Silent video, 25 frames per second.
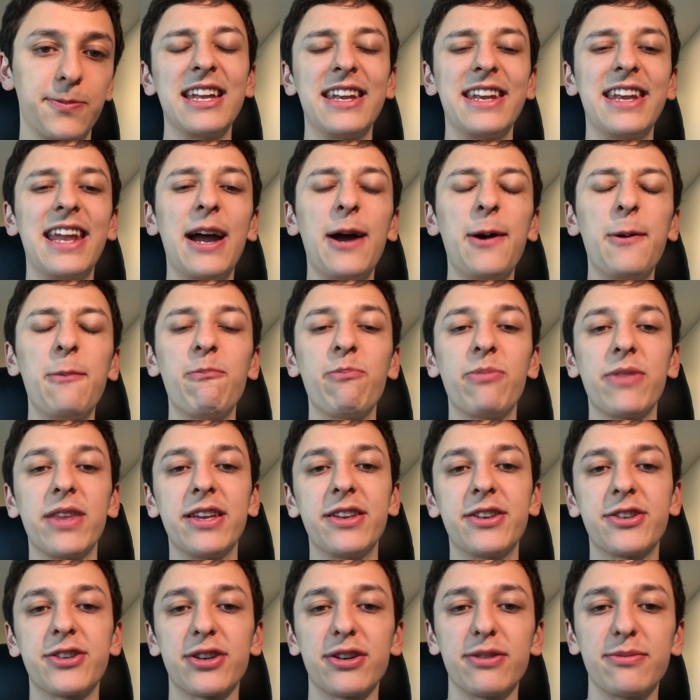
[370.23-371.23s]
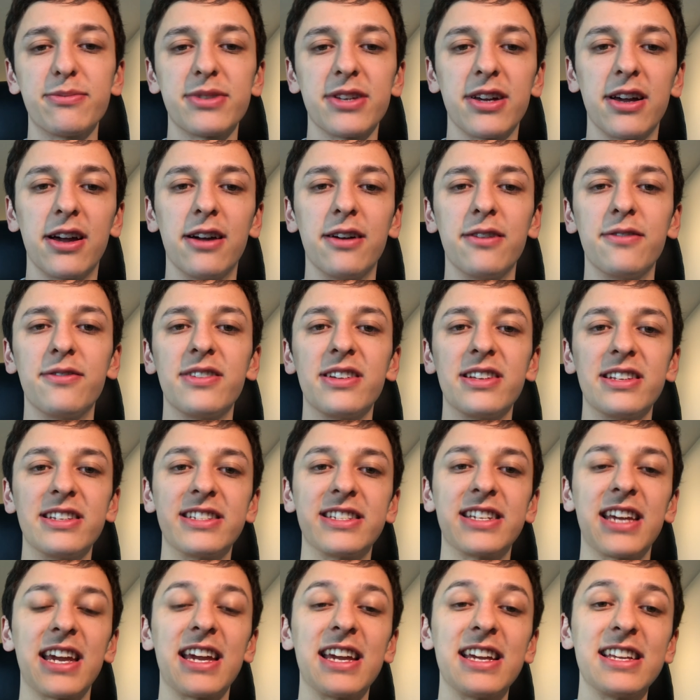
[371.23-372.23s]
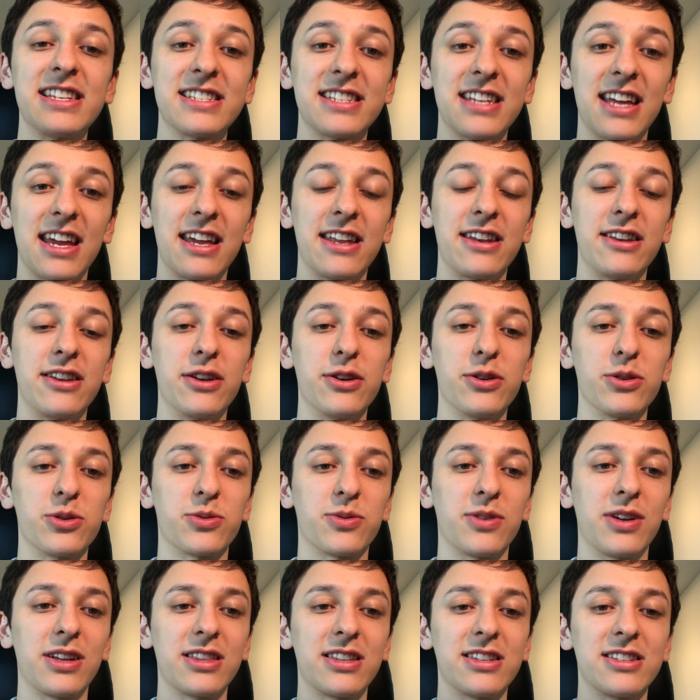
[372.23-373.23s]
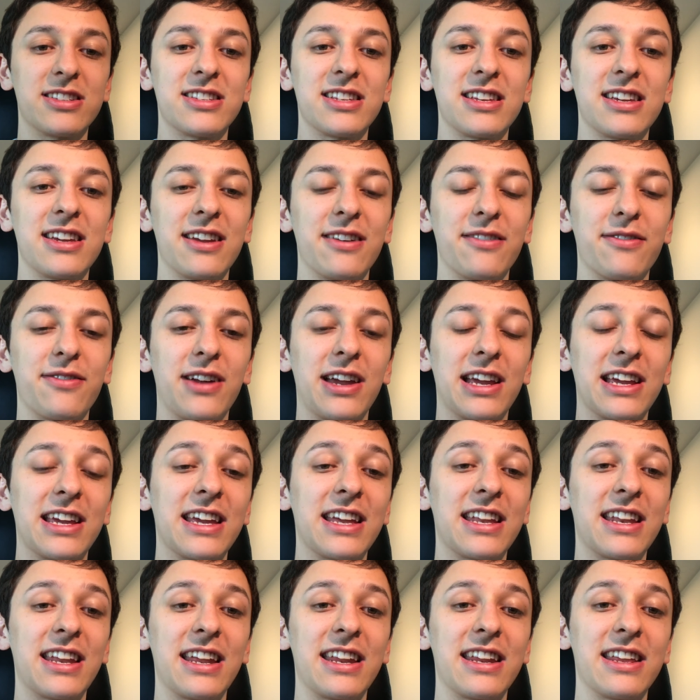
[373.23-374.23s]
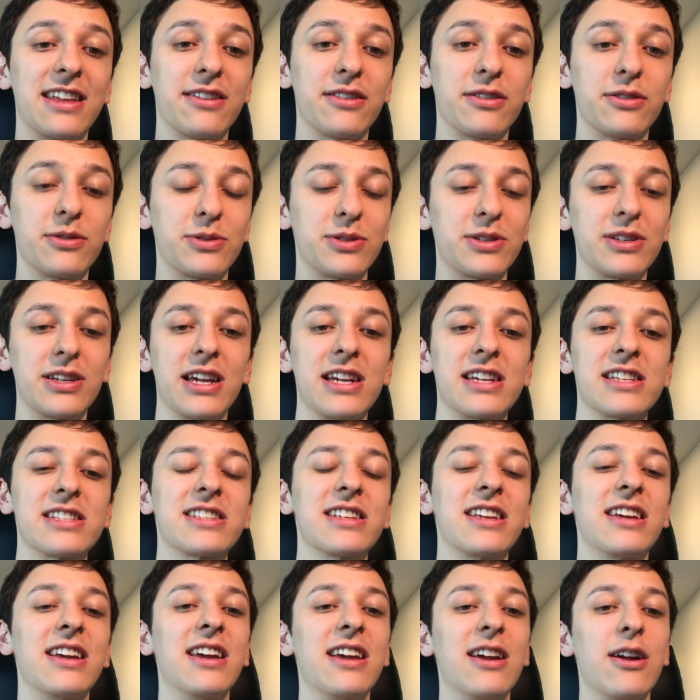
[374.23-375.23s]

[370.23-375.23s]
Now, in terms of taste and nose, we'll have to see if I get any of those nice